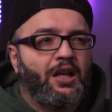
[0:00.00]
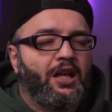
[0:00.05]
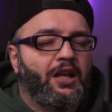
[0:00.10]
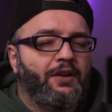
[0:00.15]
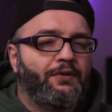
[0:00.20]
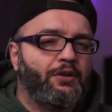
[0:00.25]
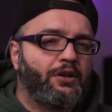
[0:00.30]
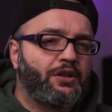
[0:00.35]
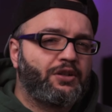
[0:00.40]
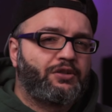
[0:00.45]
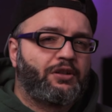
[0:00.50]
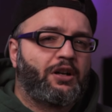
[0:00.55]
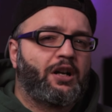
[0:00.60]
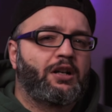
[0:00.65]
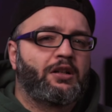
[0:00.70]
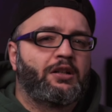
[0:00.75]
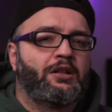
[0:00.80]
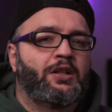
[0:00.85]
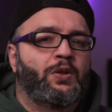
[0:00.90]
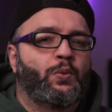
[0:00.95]
If you are
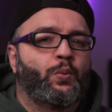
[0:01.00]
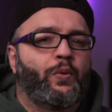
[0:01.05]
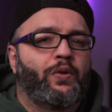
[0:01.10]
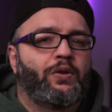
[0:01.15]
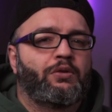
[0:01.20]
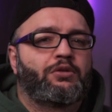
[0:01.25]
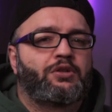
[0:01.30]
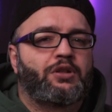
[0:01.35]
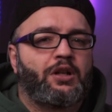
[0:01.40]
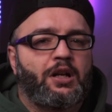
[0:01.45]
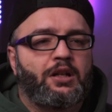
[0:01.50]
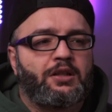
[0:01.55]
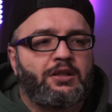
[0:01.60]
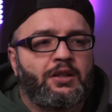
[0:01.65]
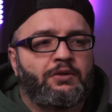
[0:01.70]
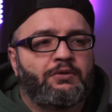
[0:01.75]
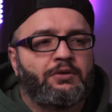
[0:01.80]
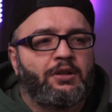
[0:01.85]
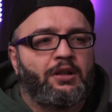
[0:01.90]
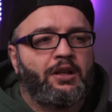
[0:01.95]
struggling with your track
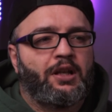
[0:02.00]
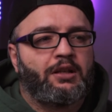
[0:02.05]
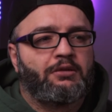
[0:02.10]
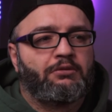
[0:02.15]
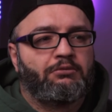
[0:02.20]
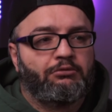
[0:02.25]
sounding like